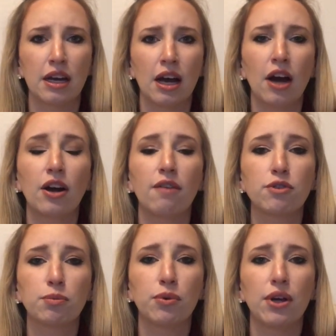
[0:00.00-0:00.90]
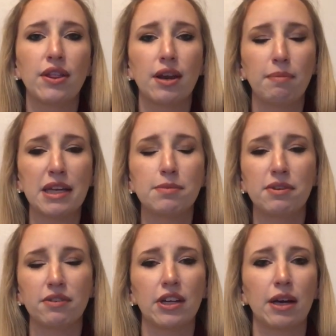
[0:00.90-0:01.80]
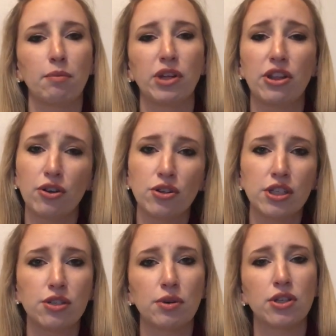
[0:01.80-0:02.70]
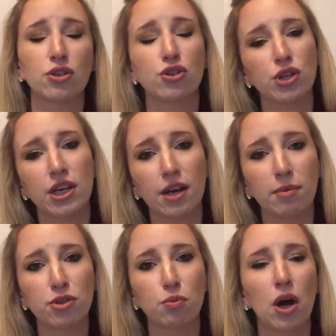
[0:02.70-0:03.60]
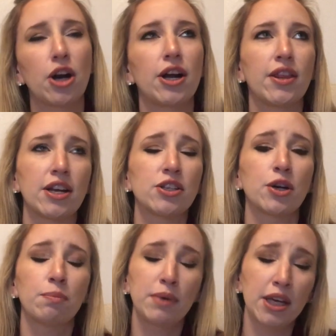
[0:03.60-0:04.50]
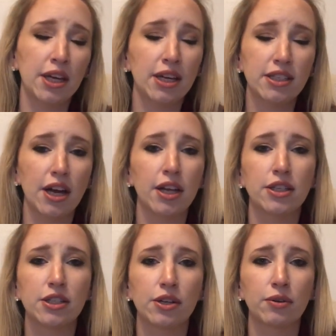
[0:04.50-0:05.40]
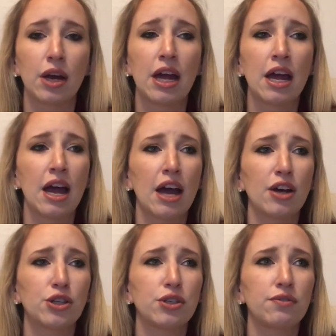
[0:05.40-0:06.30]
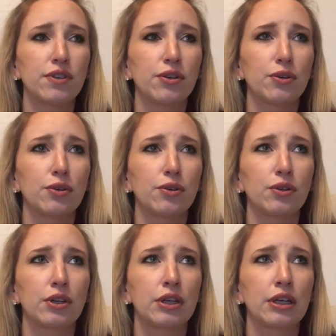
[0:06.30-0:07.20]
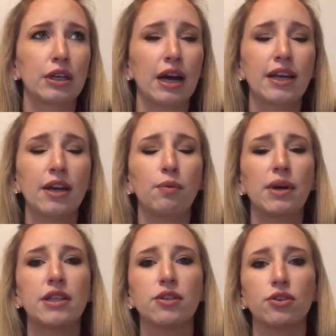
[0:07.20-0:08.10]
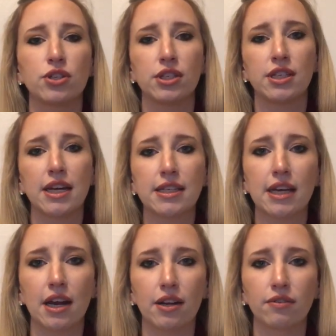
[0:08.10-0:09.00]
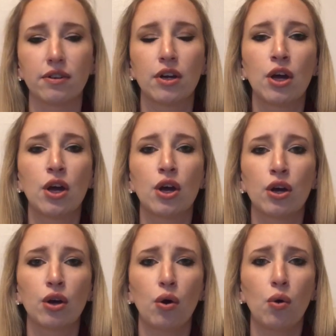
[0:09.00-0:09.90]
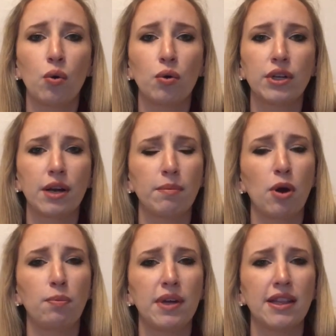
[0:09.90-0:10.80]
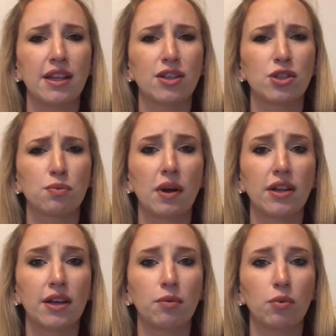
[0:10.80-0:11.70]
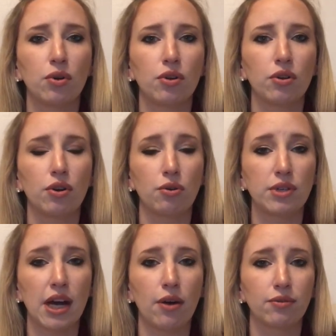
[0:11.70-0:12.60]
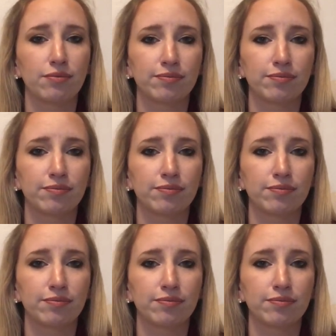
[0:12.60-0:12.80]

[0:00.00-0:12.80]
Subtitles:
uncomfortable. And then it makes me feel like I'm really thirsty. So I start drinking a bunch of water and then I start peeing a ton. So I just feel, I can't wait until it just stays kind of cold, and I'm hoping that the swelling will go down.